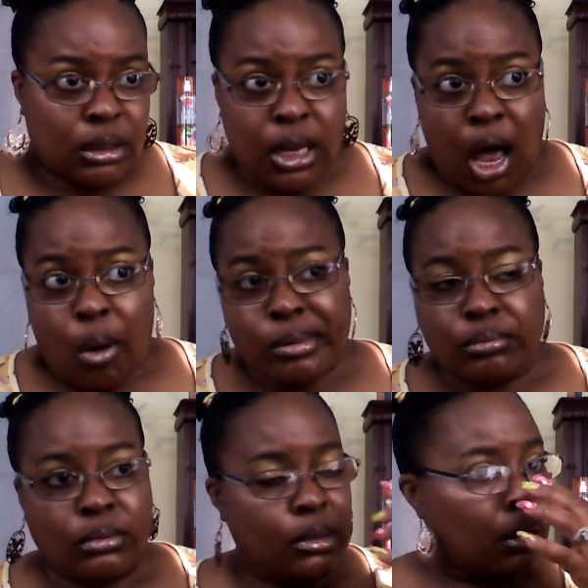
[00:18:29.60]
So,
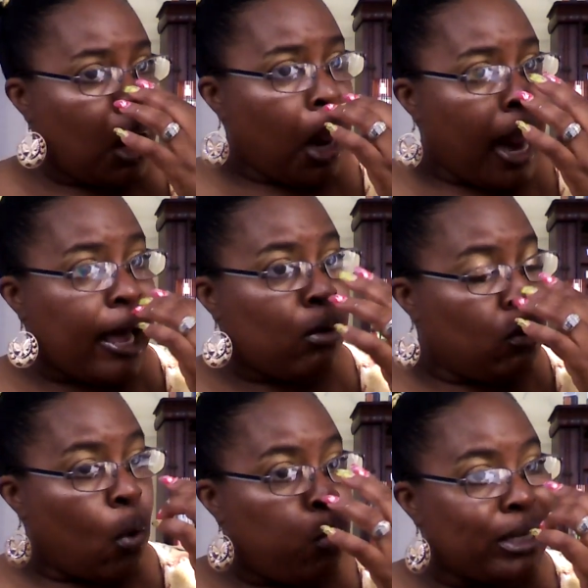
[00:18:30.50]
I
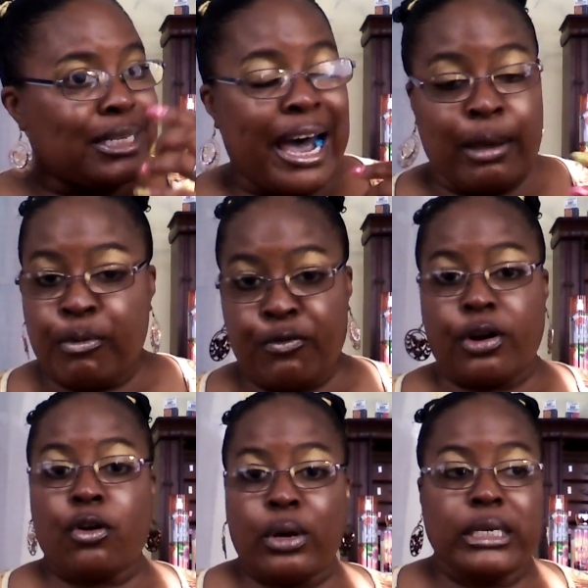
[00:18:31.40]
don't know what type
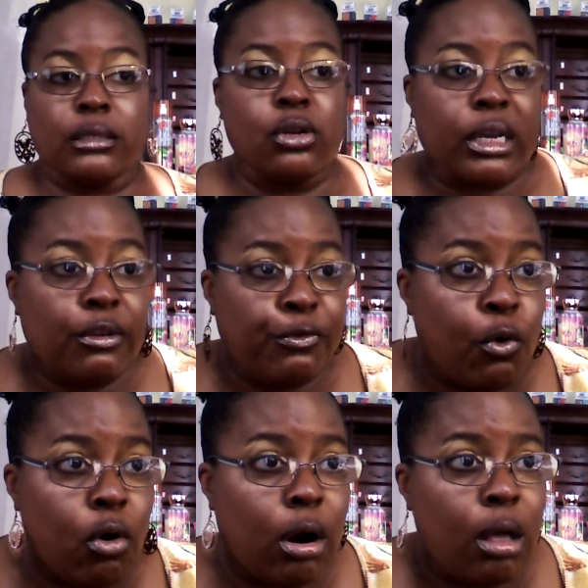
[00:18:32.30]
of girl he's looking
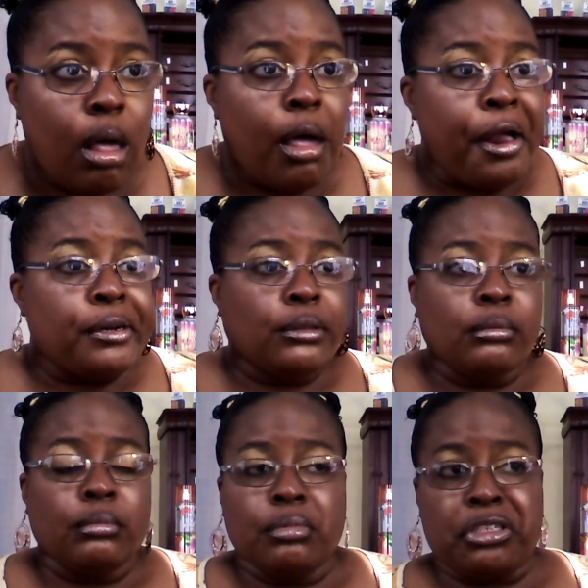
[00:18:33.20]
for.
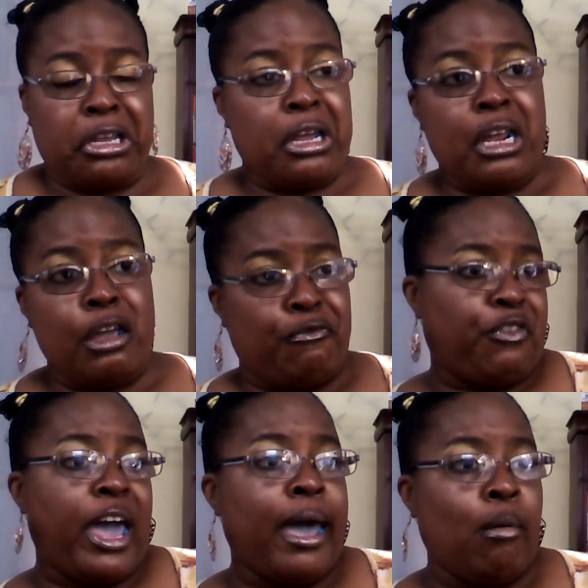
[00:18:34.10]
Skinny,
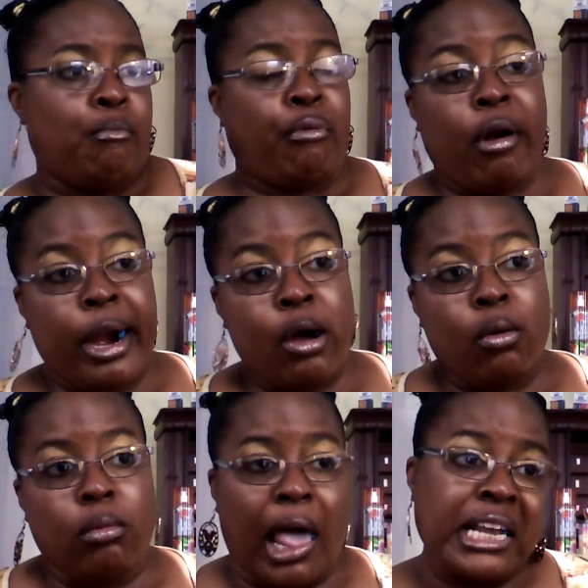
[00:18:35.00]
fat,
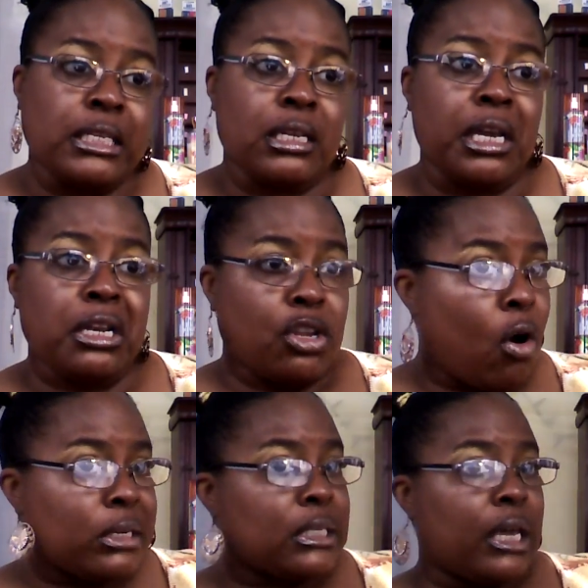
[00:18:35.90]
brown, light skin,
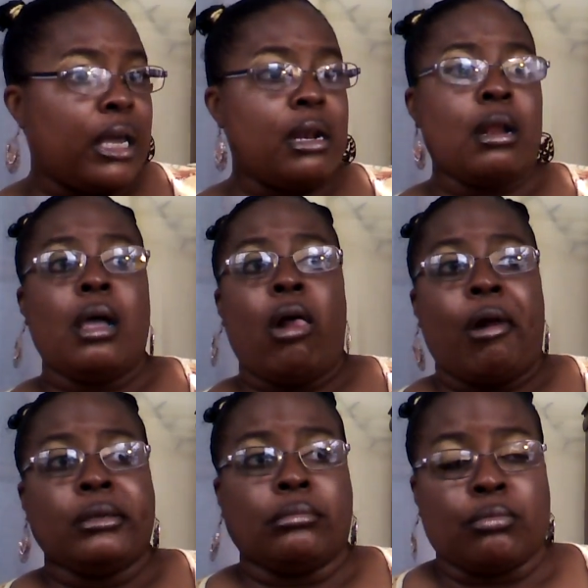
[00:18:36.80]
dark skin,
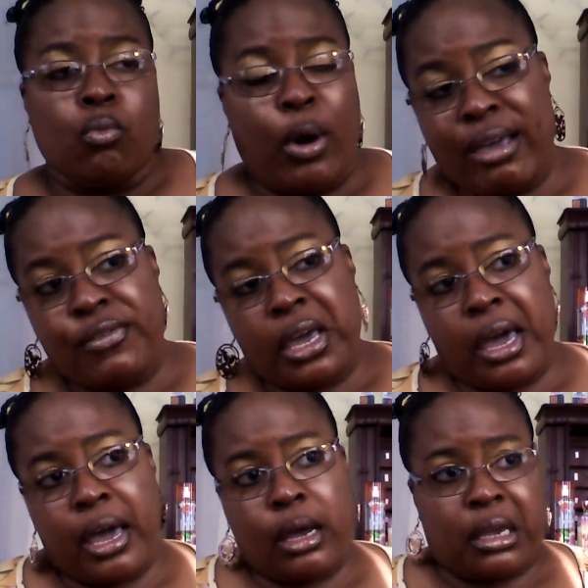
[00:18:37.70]
wavy
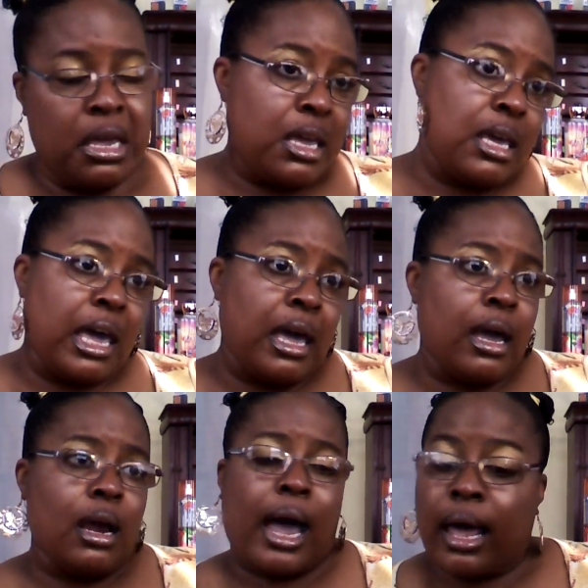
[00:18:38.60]
hair, kinky
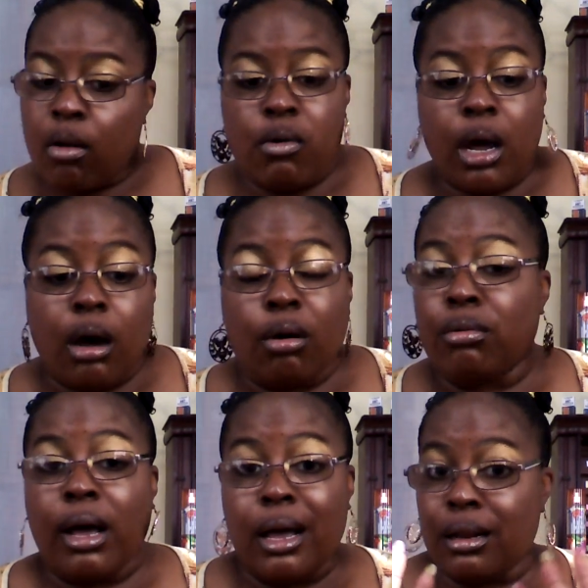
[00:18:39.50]
hair. I don't know.